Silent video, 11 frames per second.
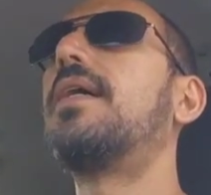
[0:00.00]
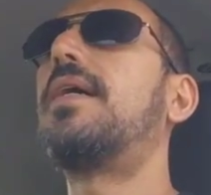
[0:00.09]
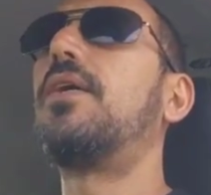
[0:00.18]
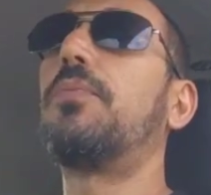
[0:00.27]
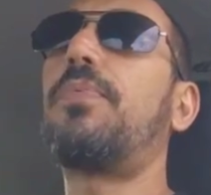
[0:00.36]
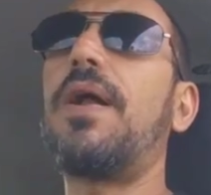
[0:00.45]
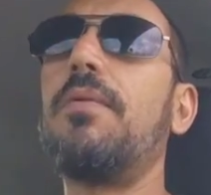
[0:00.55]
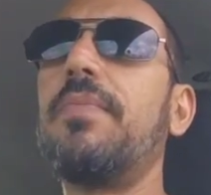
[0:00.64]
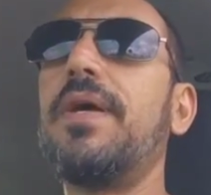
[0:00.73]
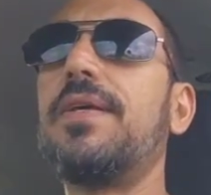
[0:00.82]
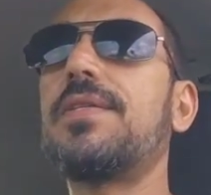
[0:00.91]
The only
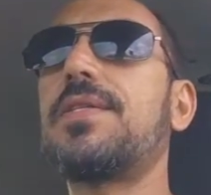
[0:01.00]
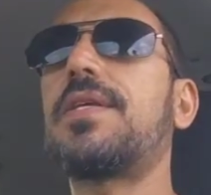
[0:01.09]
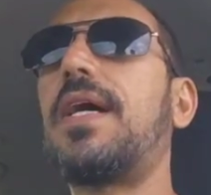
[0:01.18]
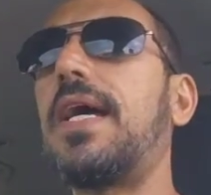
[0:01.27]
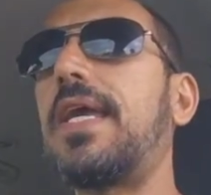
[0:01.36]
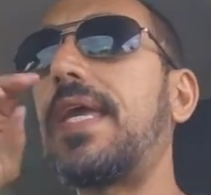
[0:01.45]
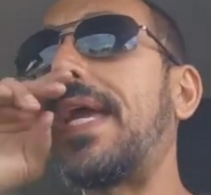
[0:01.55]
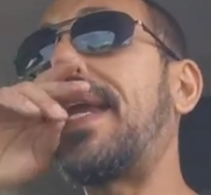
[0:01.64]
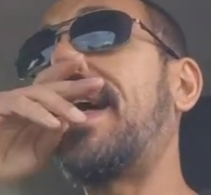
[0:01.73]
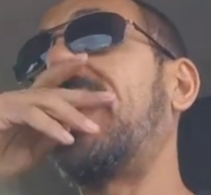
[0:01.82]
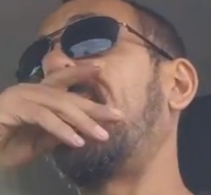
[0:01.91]
problem is I can
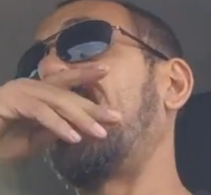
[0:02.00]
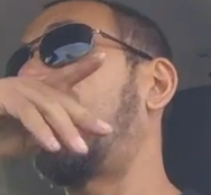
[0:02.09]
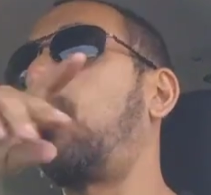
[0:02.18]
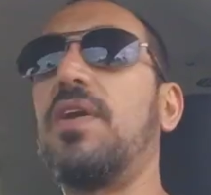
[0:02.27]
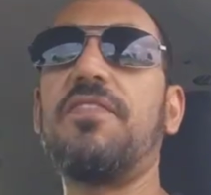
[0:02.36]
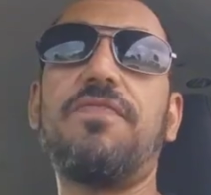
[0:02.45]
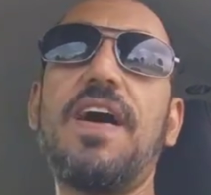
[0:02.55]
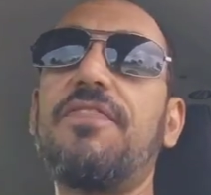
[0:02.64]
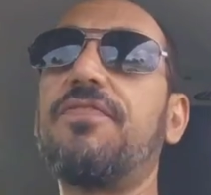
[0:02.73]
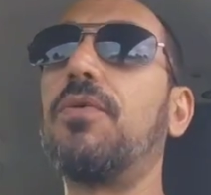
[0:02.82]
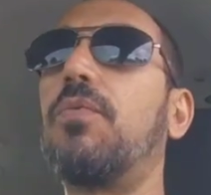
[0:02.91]
get a
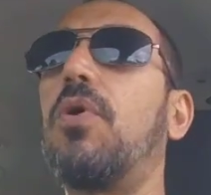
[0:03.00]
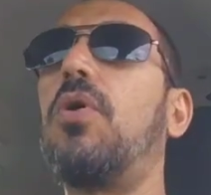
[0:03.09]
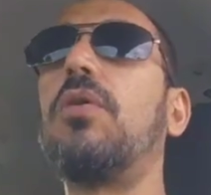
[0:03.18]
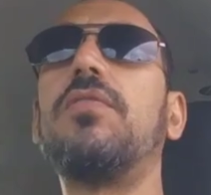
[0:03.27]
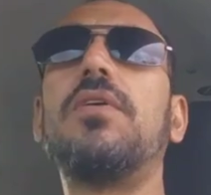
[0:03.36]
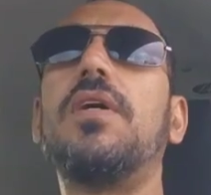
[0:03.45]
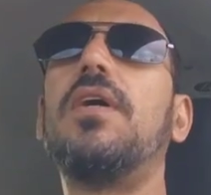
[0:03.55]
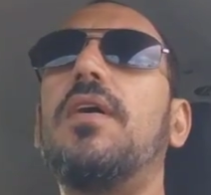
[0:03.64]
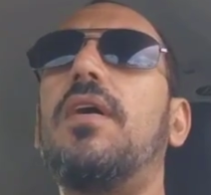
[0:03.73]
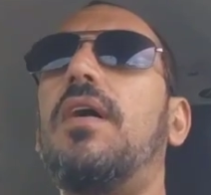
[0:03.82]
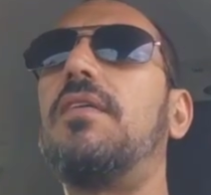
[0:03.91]
25-foot roll
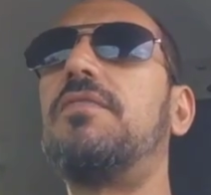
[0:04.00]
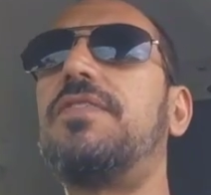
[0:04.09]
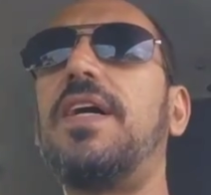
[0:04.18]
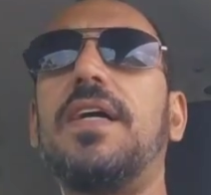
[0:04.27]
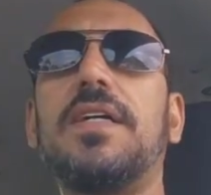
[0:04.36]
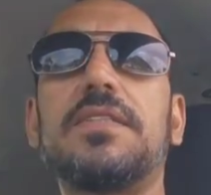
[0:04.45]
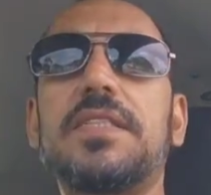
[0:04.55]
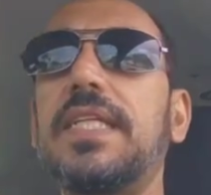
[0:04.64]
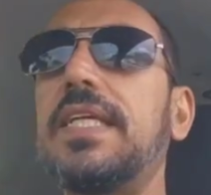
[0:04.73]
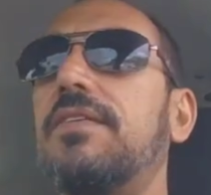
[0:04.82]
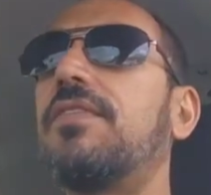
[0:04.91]
of
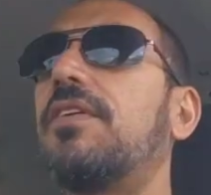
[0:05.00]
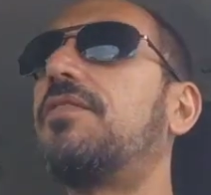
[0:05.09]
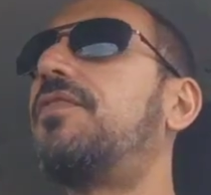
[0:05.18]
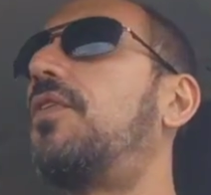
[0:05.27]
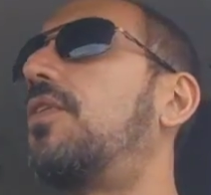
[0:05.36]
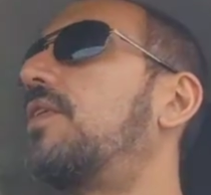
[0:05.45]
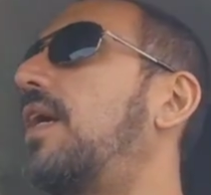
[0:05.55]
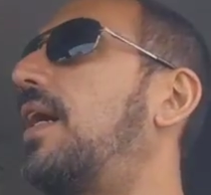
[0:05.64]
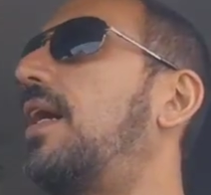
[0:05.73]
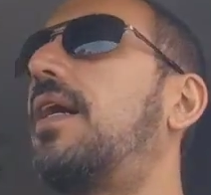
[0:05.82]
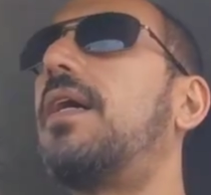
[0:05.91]
sleeve for
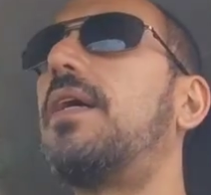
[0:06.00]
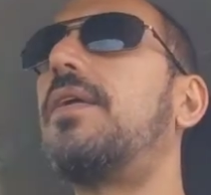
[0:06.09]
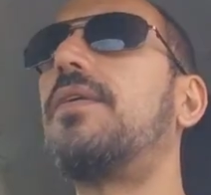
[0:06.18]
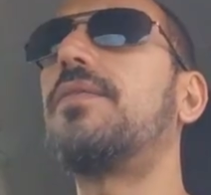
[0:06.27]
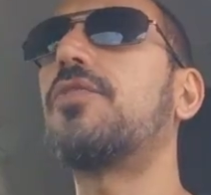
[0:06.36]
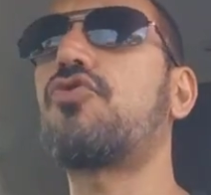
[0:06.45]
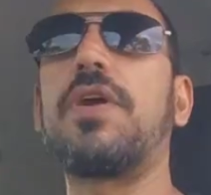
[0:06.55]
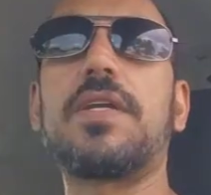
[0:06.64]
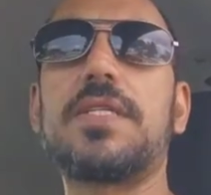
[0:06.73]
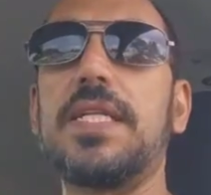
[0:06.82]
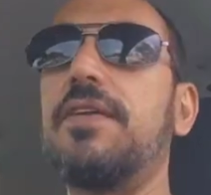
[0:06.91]

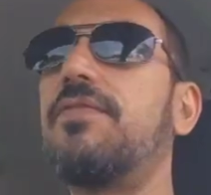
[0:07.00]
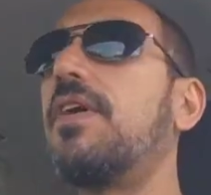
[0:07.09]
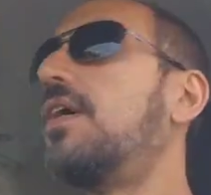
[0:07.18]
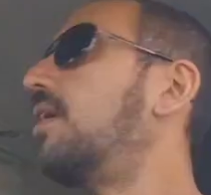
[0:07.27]
shrink sleeve